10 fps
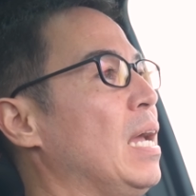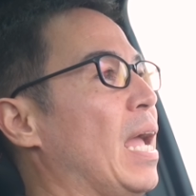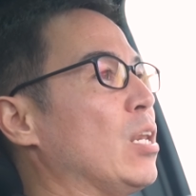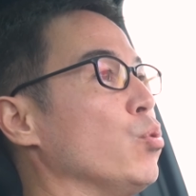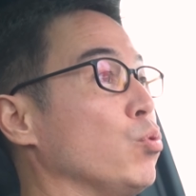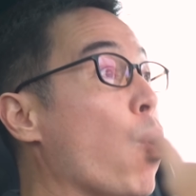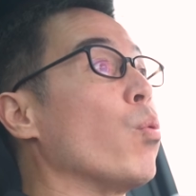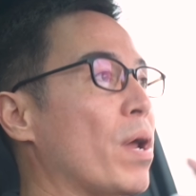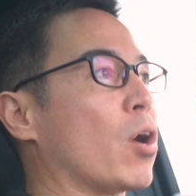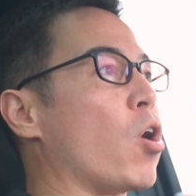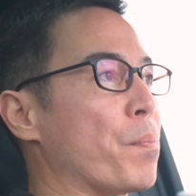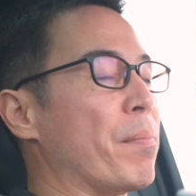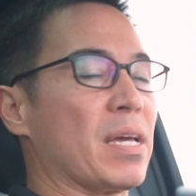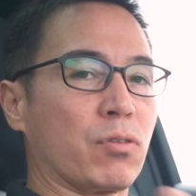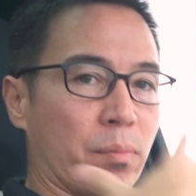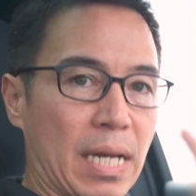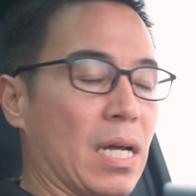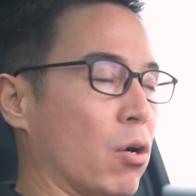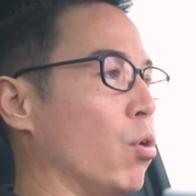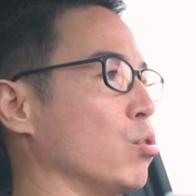and you don't want to compromise from
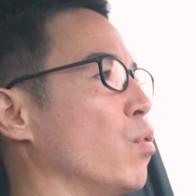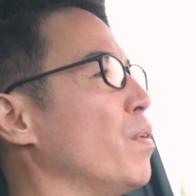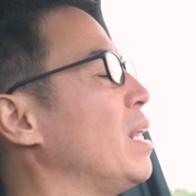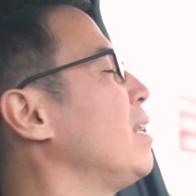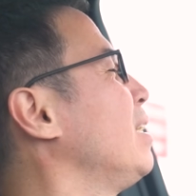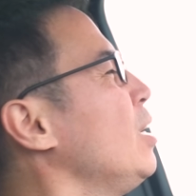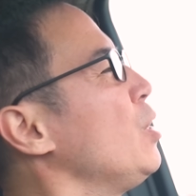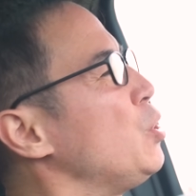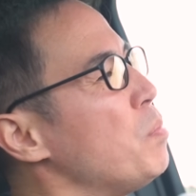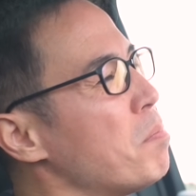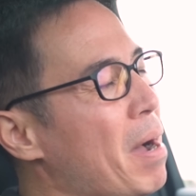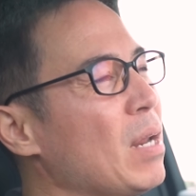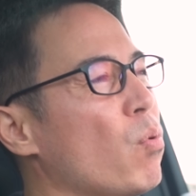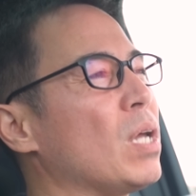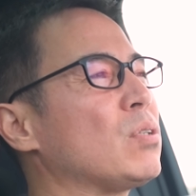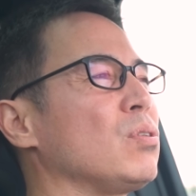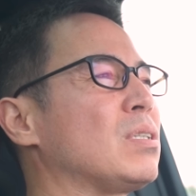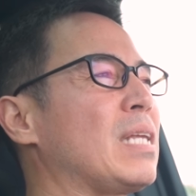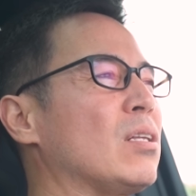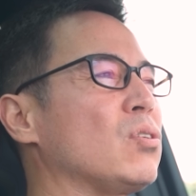getting a crossover, then you might want to
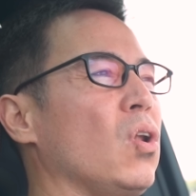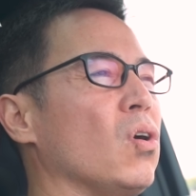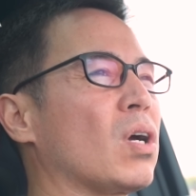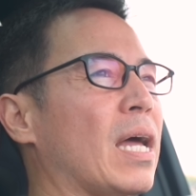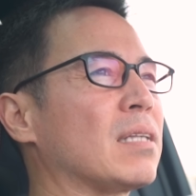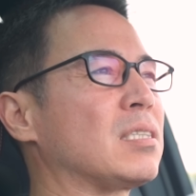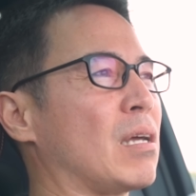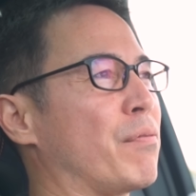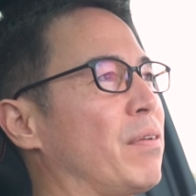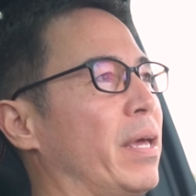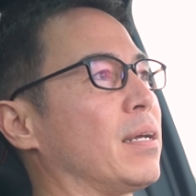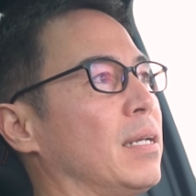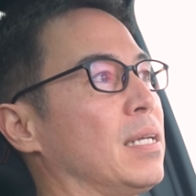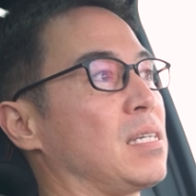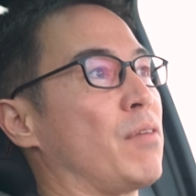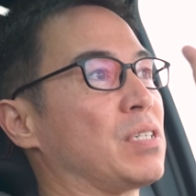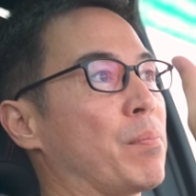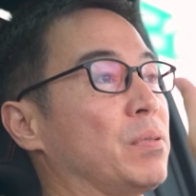tend to look at stuff like, let's say, for example,